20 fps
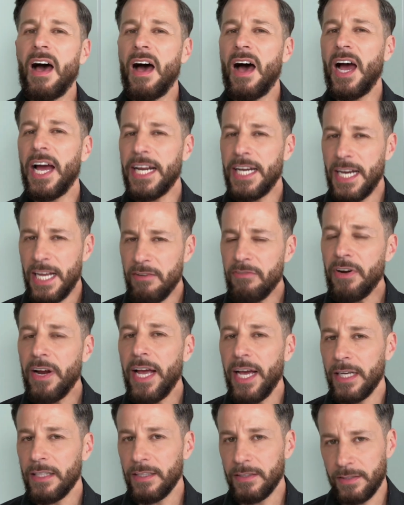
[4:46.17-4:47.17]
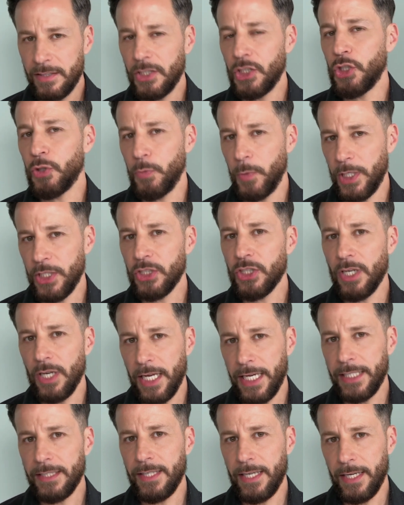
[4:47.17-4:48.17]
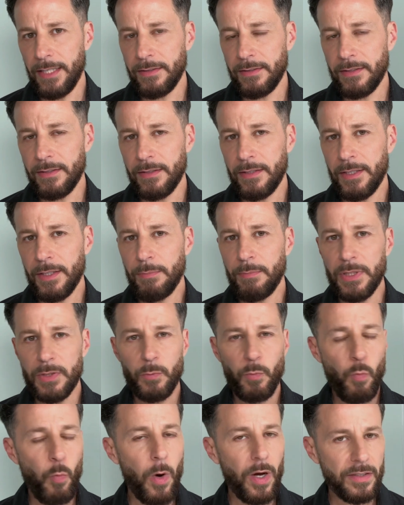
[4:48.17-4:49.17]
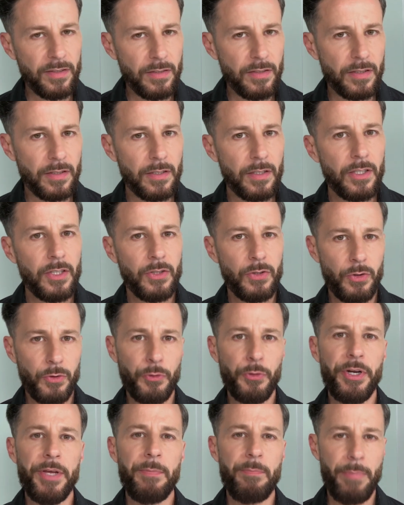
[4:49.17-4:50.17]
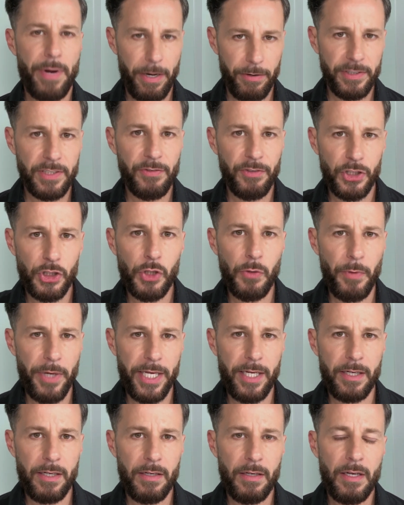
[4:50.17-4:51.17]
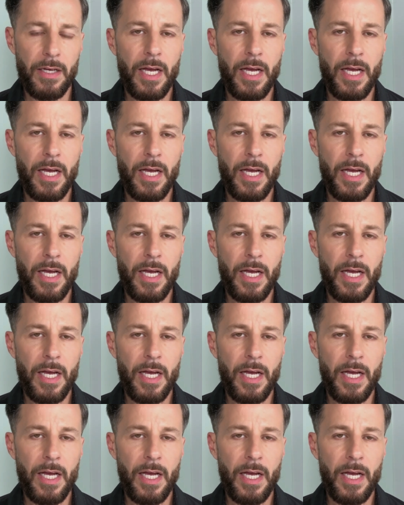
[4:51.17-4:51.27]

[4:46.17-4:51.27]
I never had a situation like that, but once during Paris Fashion Week,